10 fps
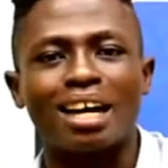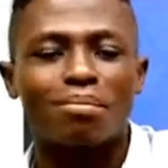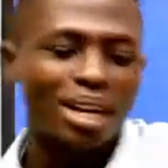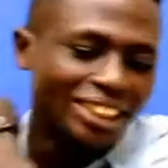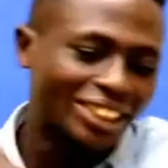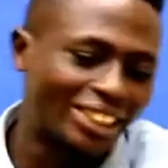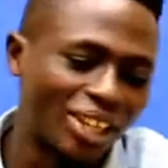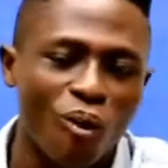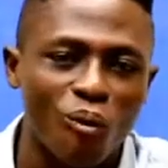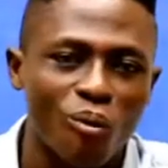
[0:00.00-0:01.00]
man
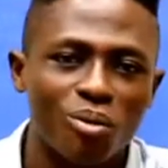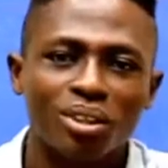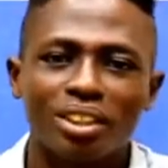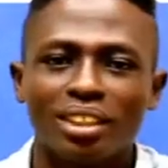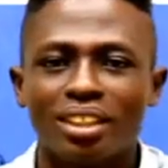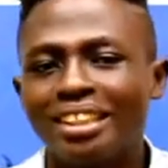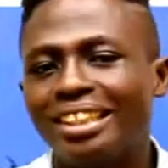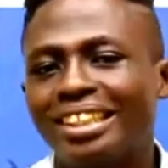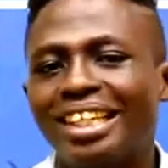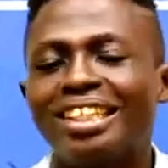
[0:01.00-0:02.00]
show.
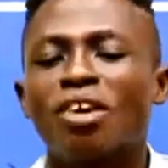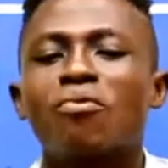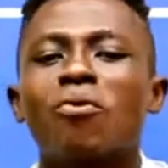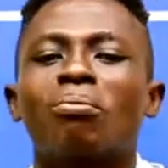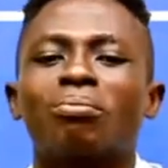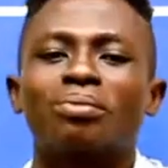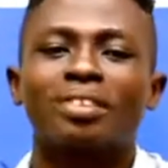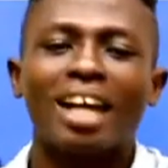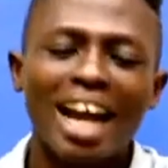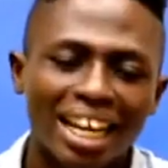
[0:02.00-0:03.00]
Little the fool.
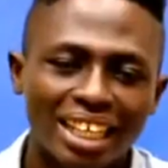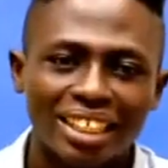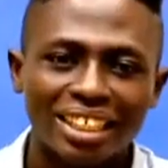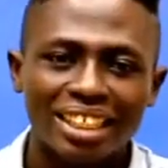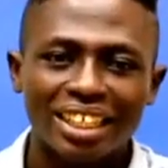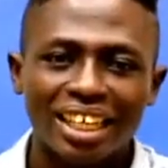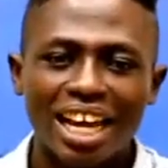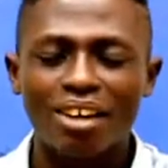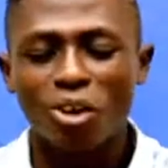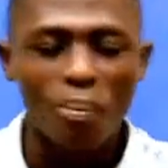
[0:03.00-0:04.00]

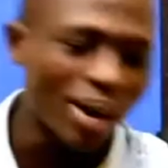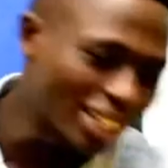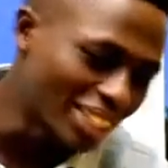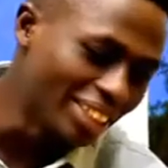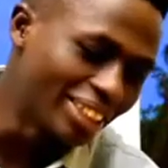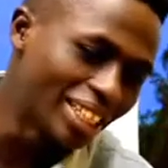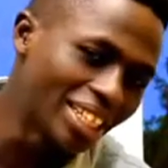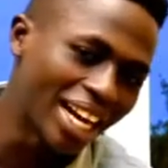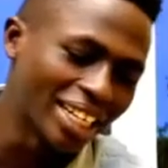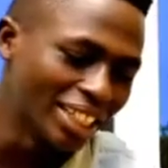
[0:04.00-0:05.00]
Every party did little
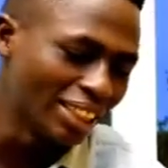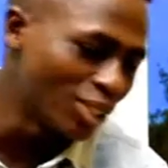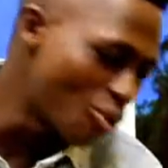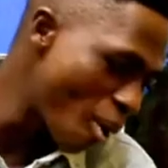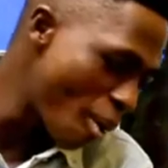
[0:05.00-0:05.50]
girl did little cop